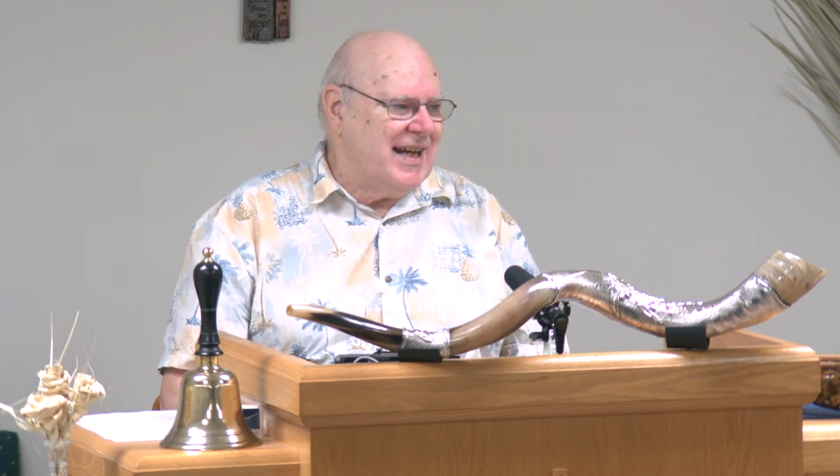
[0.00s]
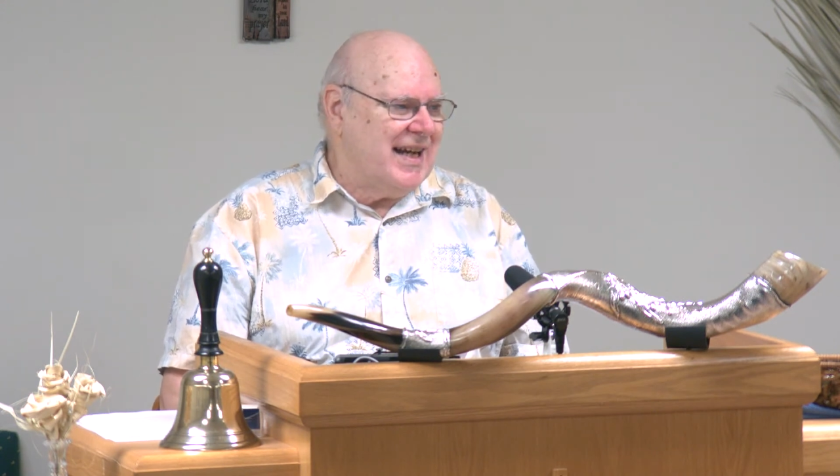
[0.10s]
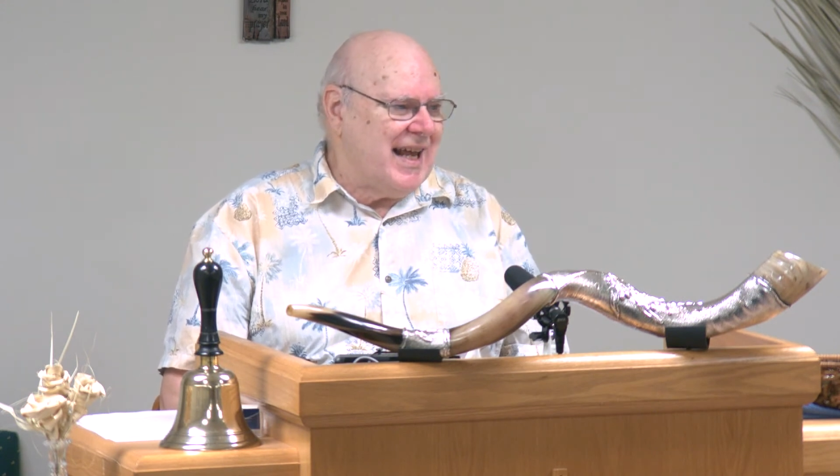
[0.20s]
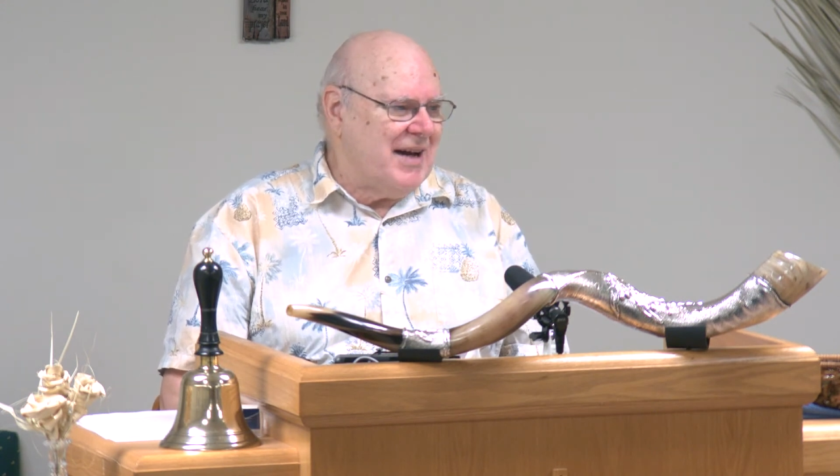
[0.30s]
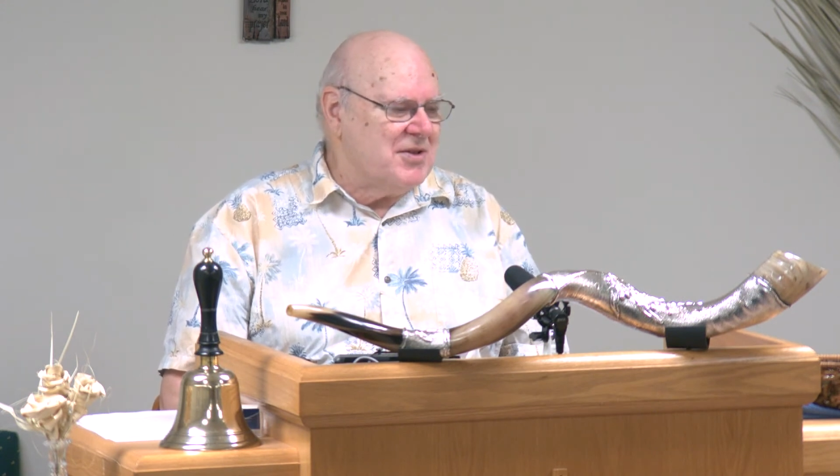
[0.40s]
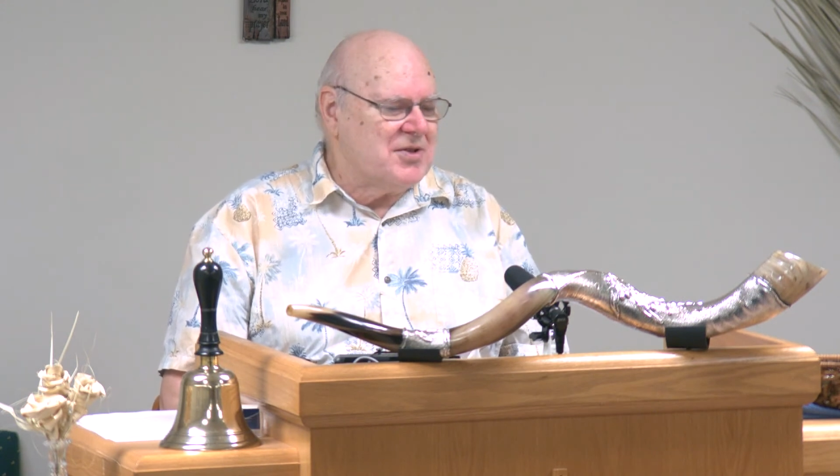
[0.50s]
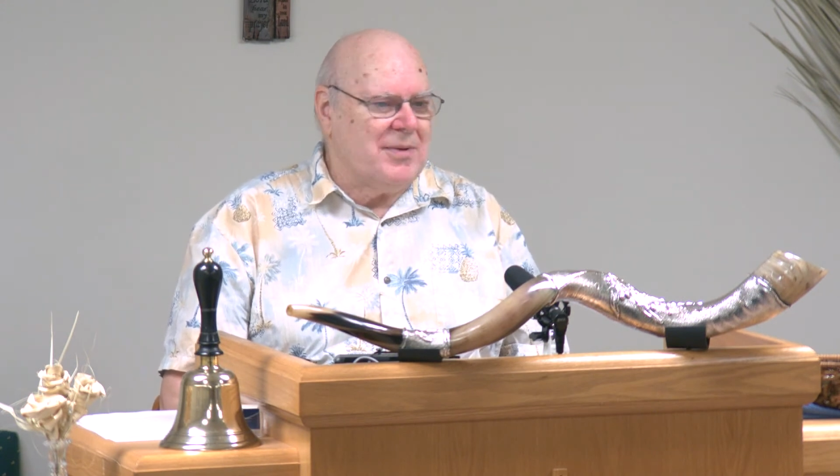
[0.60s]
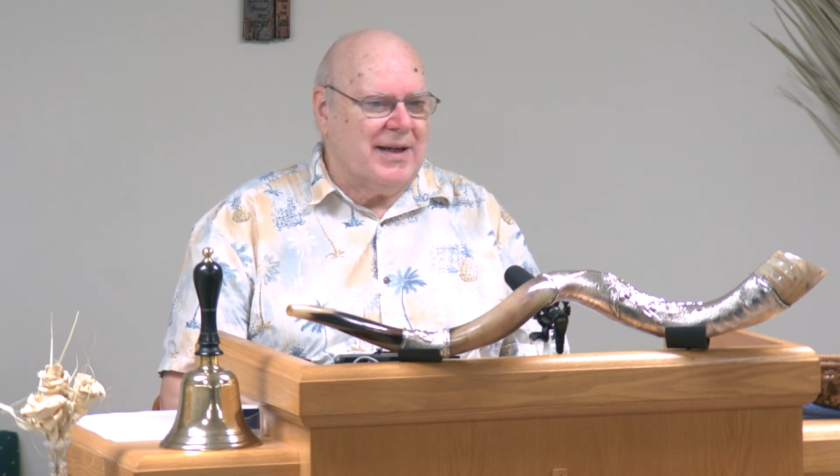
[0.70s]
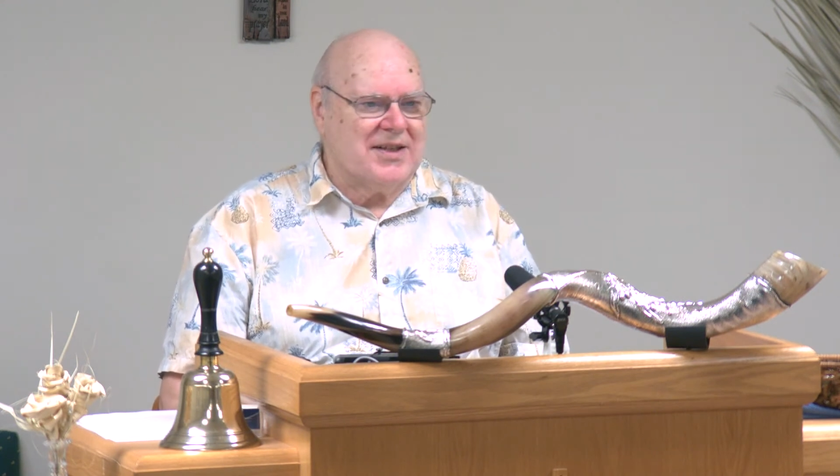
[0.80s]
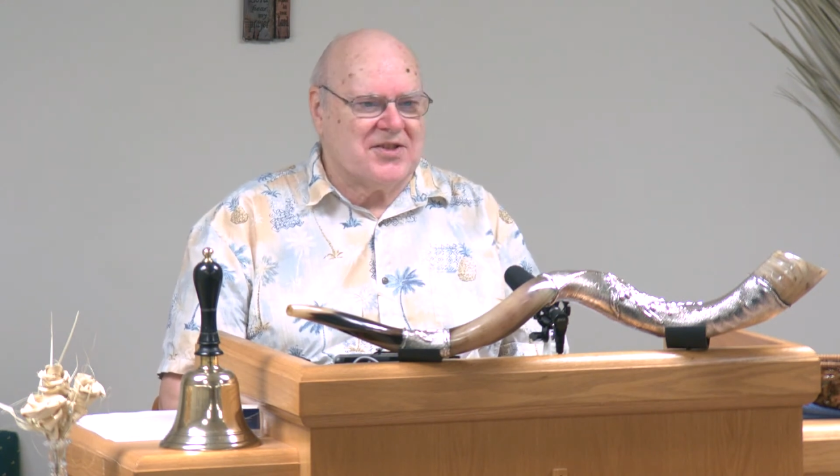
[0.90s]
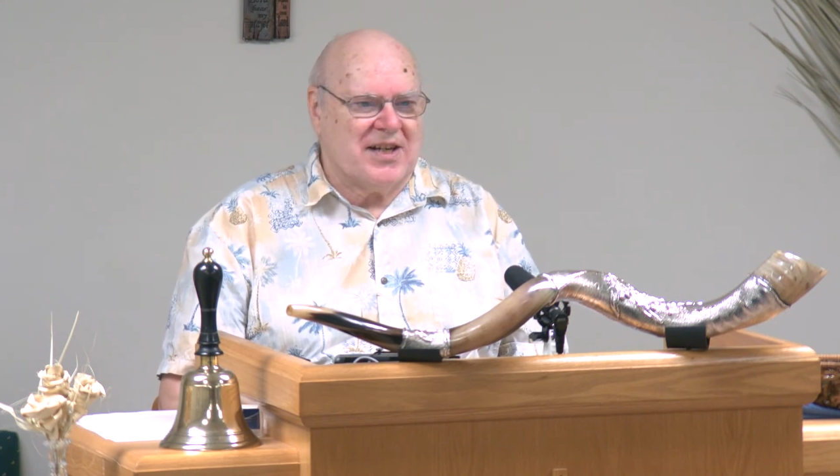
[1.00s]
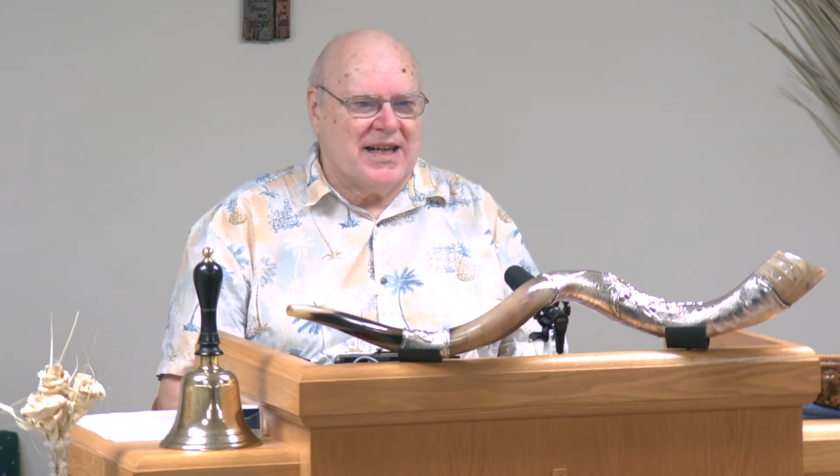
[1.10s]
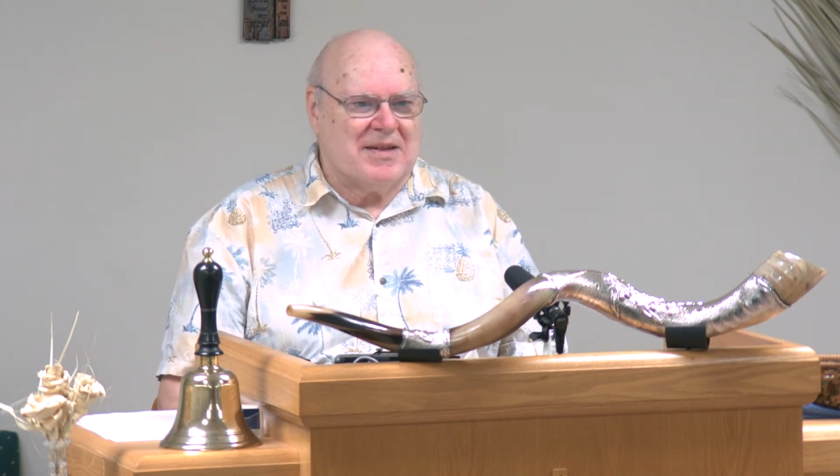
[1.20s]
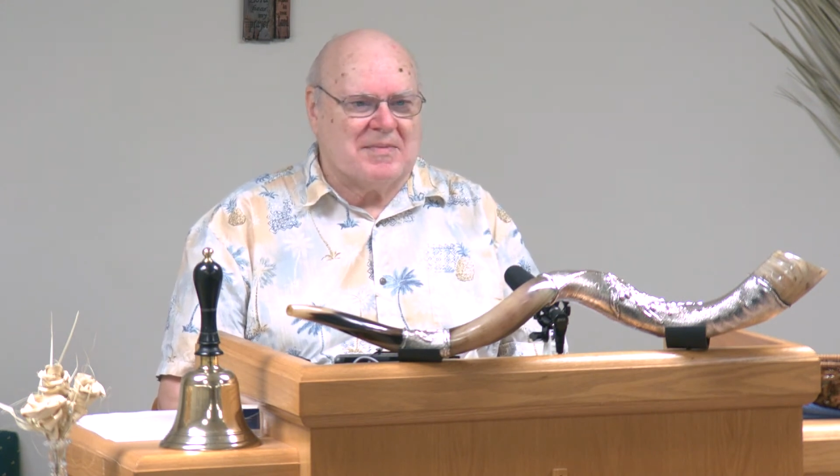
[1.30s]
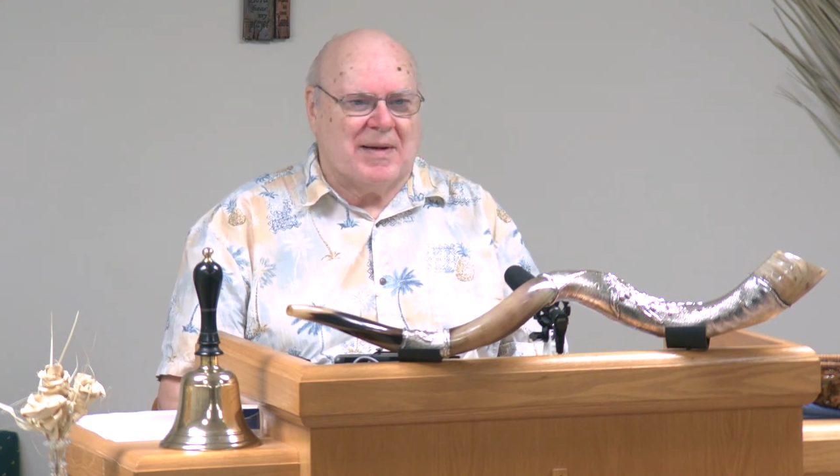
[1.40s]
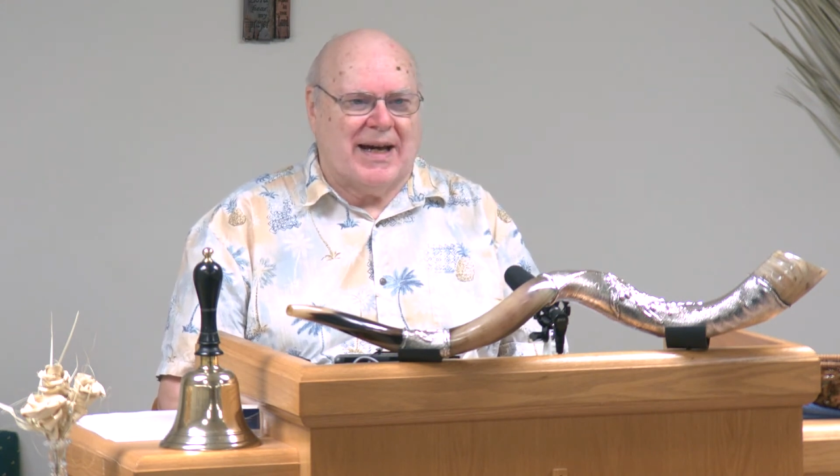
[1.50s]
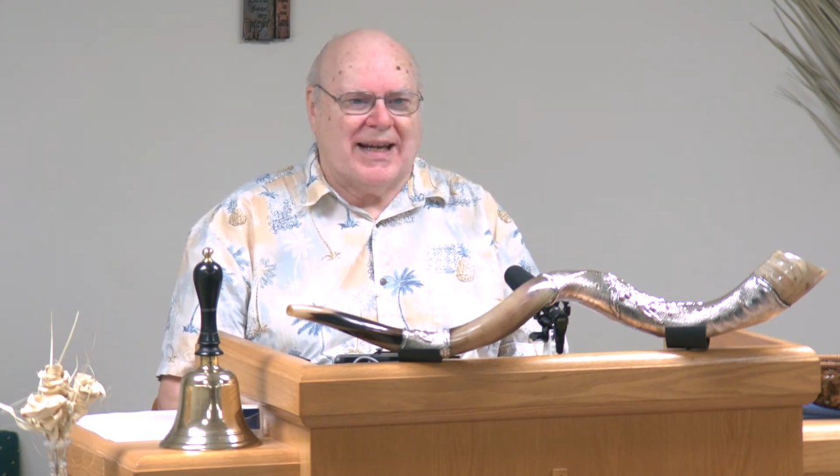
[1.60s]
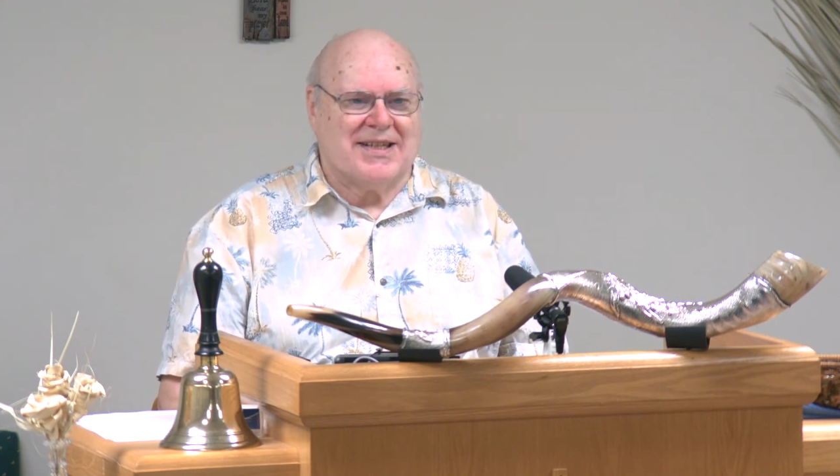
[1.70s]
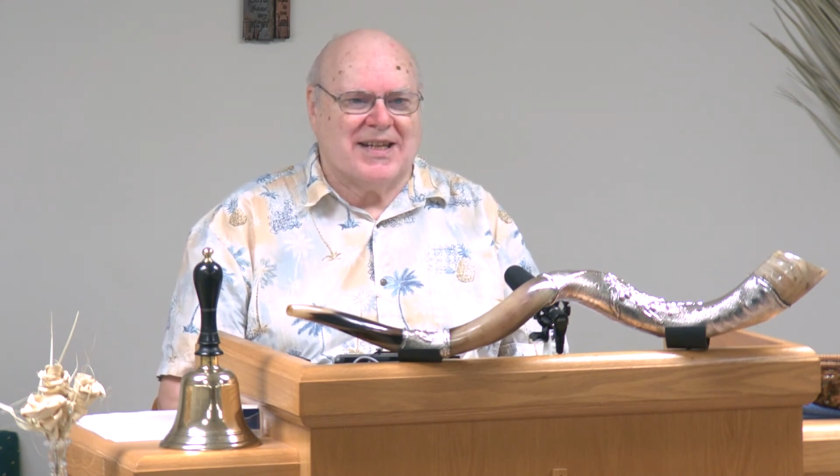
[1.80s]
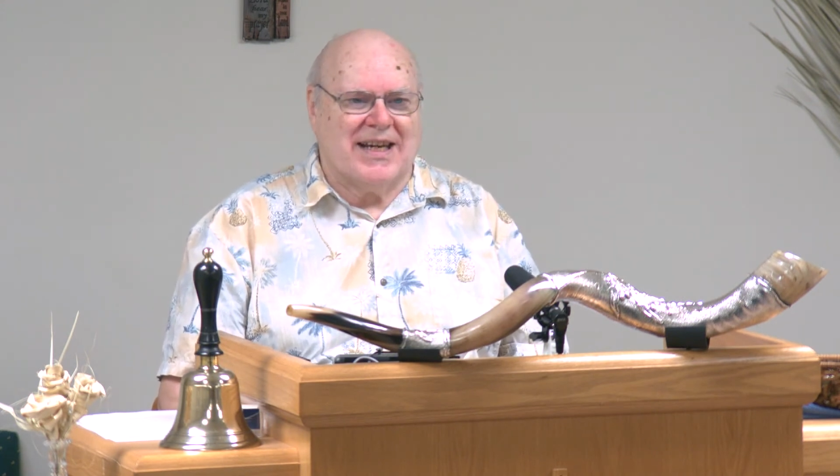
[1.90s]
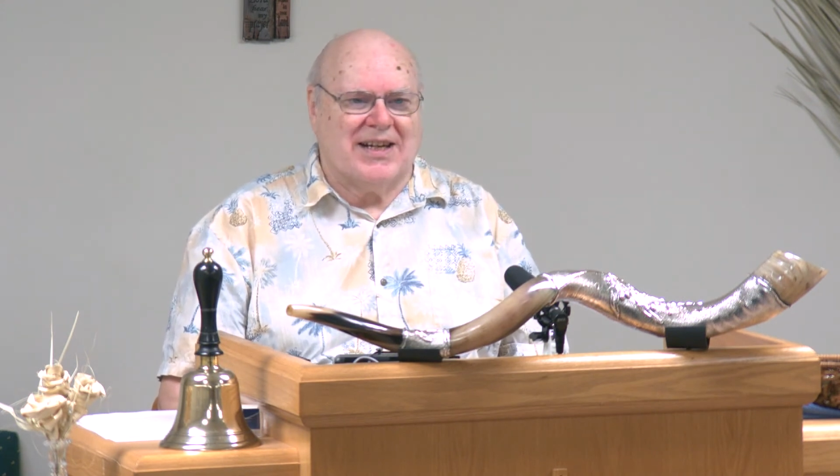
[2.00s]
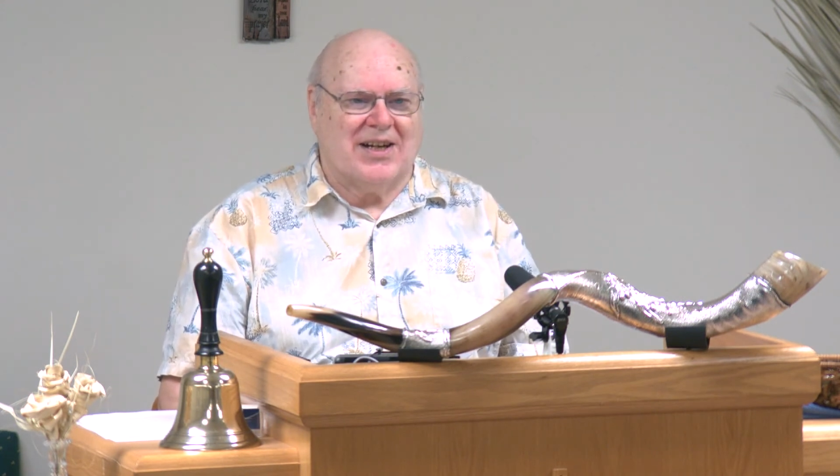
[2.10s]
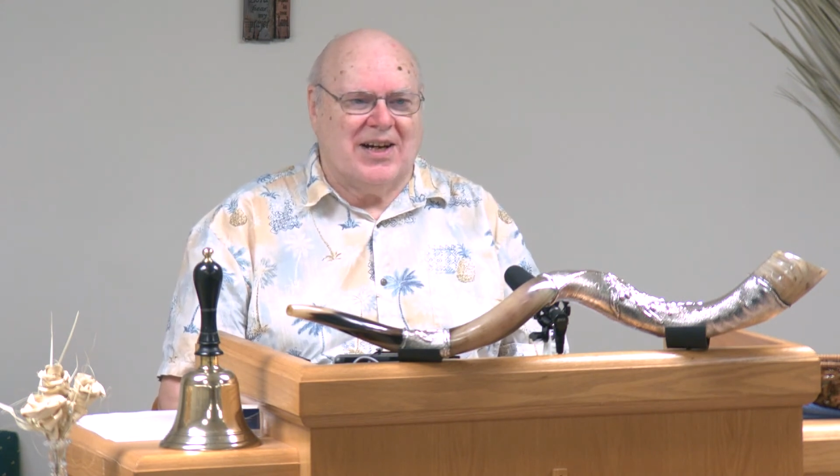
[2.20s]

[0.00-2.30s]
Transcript: and I was quite excited by it, saying,